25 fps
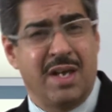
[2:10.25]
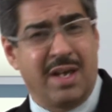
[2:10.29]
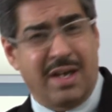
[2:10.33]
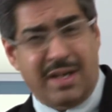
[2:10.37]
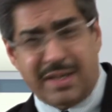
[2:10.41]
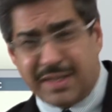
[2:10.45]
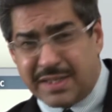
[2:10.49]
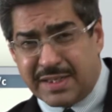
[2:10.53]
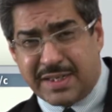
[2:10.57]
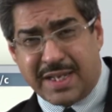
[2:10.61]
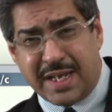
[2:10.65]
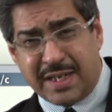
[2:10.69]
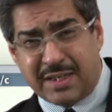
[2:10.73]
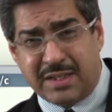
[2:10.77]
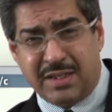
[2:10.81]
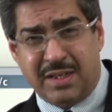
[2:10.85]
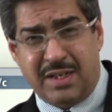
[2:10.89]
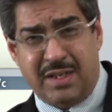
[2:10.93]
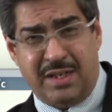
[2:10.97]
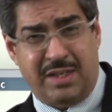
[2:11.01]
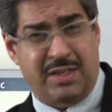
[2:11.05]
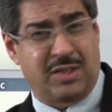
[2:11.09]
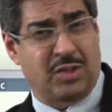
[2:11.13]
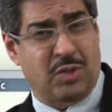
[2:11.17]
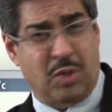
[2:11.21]
A debtor
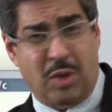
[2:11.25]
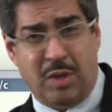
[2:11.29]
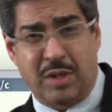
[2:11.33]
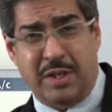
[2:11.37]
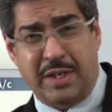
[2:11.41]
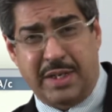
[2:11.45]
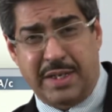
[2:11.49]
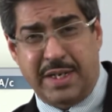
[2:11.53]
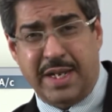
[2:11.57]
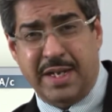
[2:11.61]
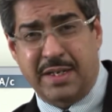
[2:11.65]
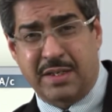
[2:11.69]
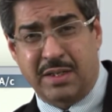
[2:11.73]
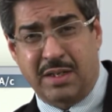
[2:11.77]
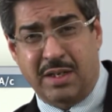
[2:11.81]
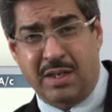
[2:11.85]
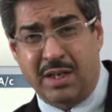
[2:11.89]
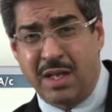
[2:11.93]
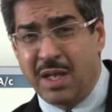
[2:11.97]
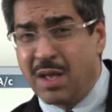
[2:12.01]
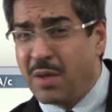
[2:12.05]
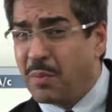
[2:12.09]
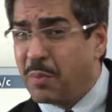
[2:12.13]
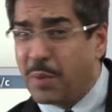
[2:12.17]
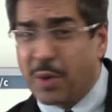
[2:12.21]
is called a debtor
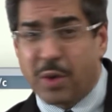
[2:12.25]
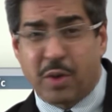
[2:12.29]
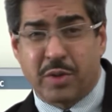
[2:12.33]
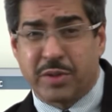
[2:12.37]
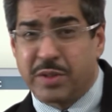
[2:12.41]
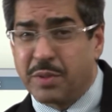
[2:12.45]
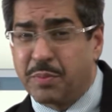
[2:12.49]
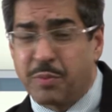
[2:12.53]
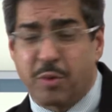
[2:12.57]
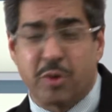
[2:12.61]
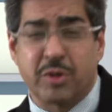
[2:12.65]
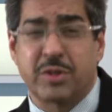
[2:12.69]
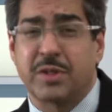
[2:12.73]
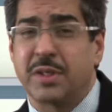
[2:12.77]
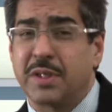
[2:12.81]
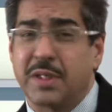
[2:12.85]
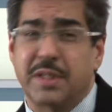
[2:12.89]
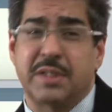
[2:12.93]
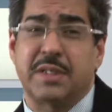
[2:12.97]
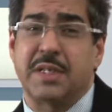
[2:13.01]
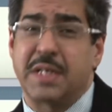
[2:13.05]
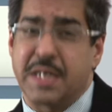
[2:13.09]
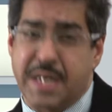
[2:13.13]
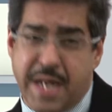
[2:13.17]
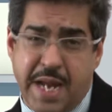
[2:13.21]
because the person
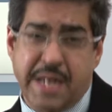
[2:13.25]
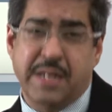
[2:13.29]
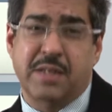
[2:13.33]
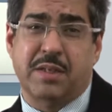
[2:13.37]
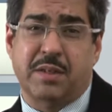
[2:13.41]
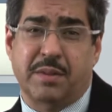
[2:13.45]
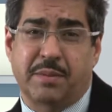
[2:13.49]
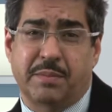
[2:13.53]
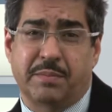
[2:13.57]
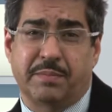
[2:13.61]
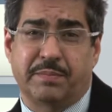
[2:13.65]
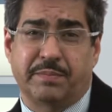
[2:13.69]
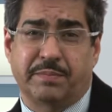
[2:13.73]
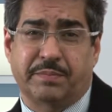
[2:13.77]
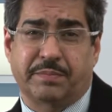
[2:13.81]
is in debt?